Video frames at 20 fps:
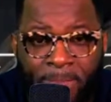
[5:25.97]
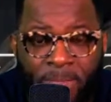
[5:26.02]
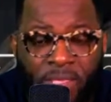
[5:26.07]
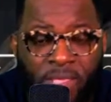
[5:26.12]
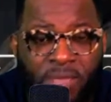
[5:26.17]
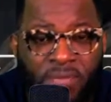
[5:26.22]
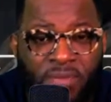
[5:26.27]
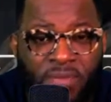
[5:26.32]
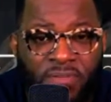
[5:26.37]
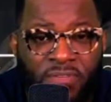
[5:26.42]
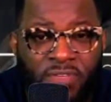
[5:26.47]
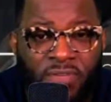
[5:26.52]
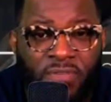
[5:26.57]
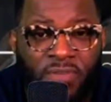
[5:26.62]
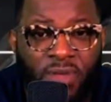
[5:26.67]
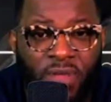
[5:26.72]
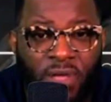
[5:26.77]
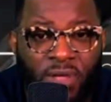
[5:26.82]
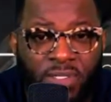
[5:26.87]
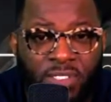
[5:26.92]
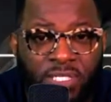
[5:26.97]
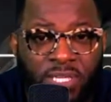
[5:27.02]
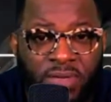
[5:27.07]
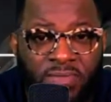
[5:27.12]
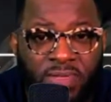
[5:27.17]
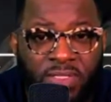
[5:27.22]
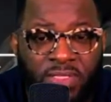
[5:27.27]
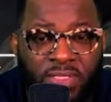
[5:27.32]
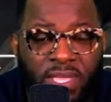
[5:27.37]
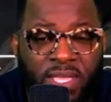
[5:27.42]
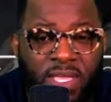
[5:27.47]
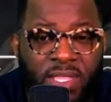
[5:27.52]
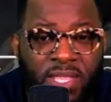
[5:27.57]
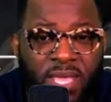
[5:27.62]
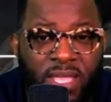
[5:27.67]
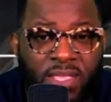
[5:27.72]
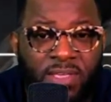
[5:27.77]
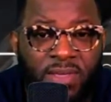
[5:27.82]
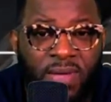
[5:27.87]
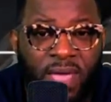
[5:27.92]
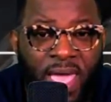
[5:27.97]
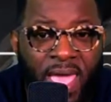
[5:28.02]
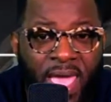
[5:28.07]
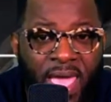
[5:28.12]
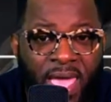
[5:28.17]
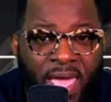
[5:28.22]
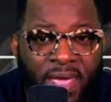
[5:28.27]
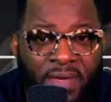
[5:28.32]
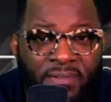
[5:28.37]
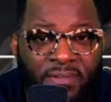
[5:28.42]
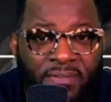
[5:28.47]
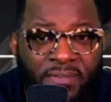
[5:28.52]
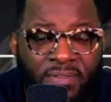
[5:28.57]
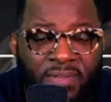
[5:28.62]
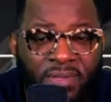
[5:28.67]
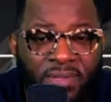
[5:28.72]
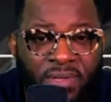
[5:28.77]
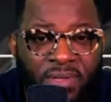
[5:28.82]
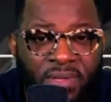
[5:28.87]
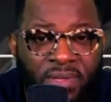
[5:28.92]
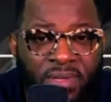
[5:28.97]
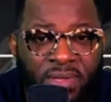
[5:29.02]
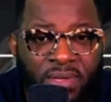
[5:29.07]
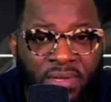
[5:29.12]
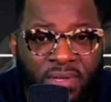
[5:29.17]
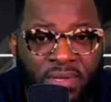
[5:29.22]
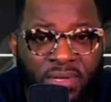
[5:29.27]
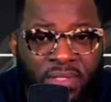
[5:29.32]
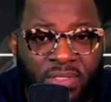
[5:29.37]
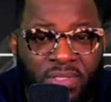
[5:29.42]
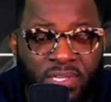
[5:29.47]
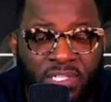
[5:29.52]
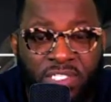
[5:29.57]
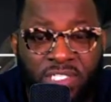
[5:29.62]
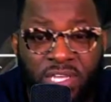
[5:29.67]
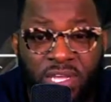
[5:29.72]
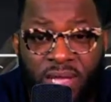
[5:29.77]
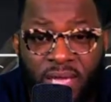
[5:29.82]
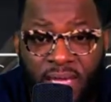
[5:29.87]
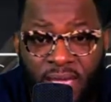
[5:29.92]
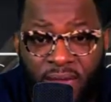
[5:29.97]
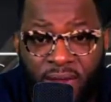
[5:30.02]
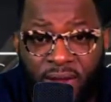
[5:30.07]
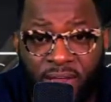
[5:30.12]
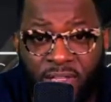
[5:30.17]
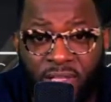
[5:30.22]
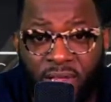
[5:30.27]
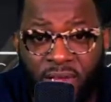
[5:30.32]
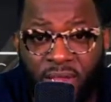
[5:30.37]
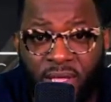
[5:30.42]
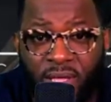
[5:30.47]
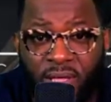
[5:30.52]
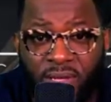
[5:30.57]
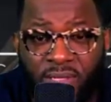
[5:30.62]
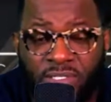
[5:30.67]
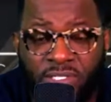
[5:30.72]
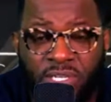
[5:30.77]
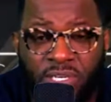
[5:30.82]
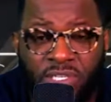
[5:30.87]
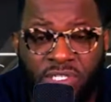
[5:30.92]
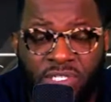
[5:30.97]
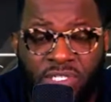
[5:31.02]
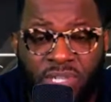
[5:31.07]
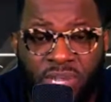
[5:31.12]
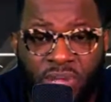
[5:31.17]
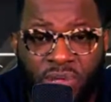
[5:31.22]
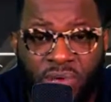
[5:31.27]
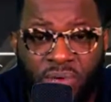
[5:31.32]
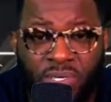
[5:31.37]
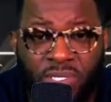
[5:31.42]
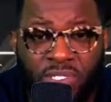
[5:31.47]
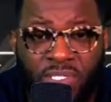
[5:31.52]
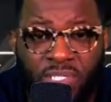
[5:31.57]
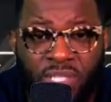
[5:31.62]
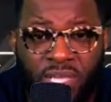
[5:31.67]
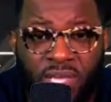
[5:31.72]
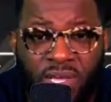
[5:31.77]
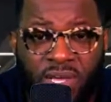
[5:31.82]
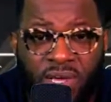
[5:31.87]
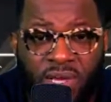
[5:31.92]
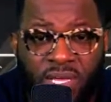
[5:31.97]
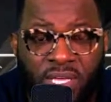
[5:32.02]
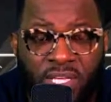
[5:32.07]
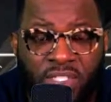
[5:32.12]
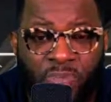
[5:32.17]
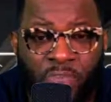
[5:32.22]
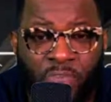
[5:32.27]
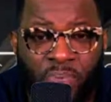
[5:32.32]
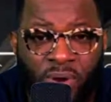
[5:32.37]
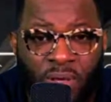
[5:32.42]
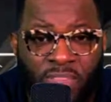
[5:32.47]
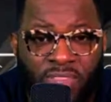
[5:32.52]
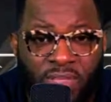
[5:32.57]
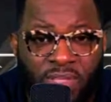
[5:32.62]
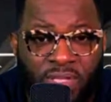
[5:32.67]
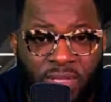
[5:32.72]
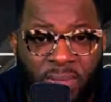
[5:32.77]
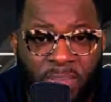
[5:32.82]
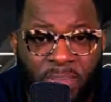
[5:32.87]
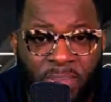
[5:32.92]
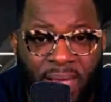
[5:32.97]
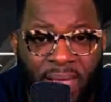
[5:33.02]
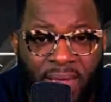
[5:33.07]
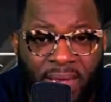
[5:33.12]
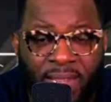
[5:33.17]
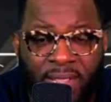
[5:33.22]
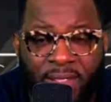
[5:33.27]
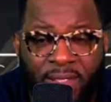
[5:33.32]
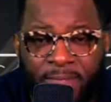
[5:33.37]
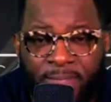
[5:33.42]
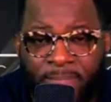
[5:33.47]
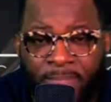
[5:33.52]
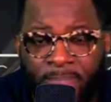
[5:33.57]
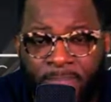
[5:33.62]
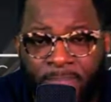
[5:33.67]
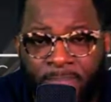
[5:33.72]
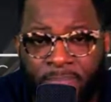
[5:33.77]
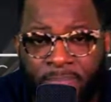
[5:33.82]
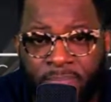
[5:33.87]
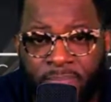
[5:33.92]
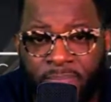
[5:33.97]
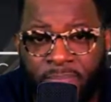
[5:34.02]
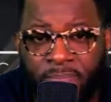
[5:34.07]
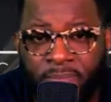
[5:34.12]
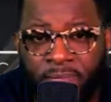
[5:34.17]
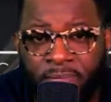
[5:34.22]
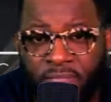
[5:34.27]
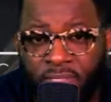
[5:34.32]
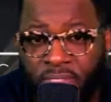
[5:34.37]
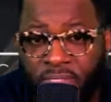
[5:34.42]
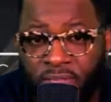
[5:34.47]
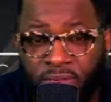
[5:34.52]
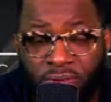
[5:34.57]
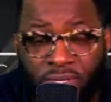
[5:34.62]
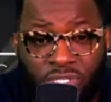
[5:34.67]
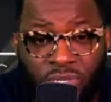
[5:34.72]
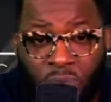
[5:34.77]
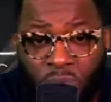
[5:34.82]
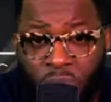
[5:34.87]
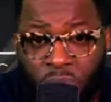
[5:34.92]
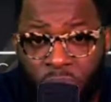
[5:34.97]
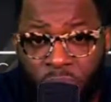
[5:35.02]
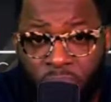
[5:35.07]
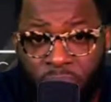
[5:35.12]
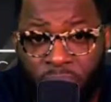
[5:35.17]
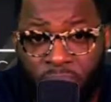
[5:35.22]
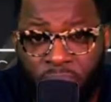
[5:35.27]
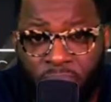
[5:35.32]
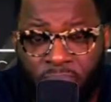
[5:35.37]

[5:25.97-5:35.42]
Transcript: even if you've lost everything that you have, there's still air in your lungs, and as long as there is breath in your body, there is hope.